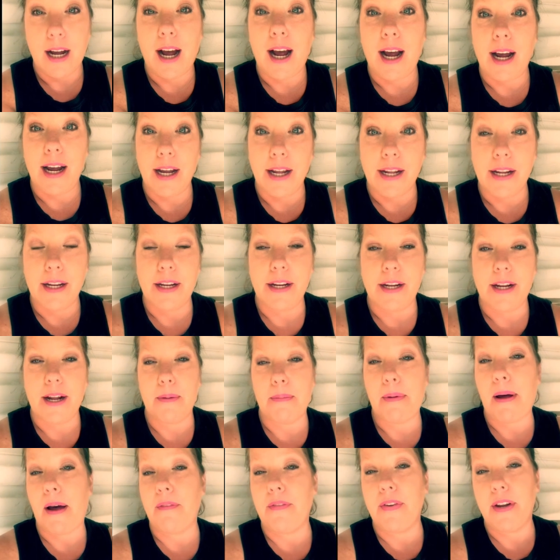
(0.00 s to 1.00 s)
I ended
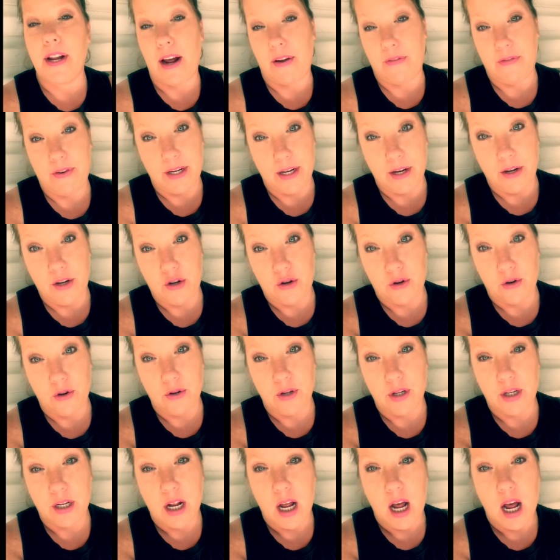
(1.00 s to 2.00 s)
up having to have
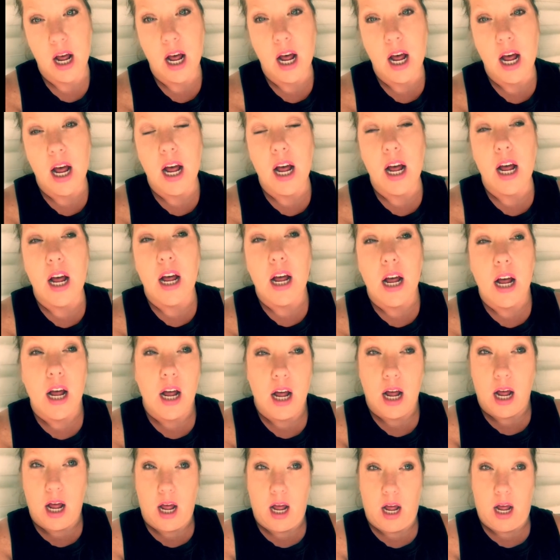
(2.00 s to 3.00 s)
dentures.
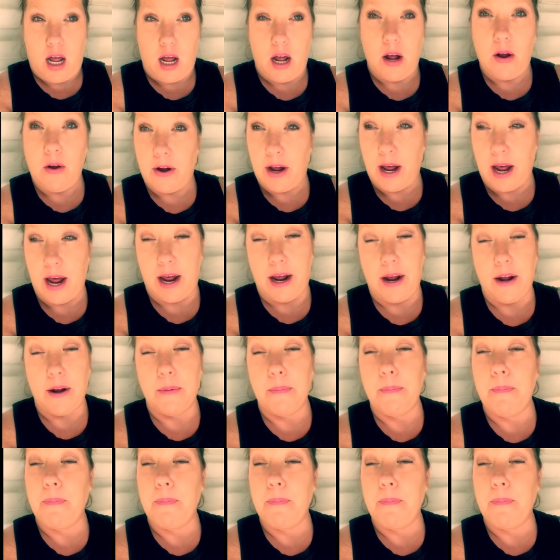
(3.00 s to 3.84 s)
Okay.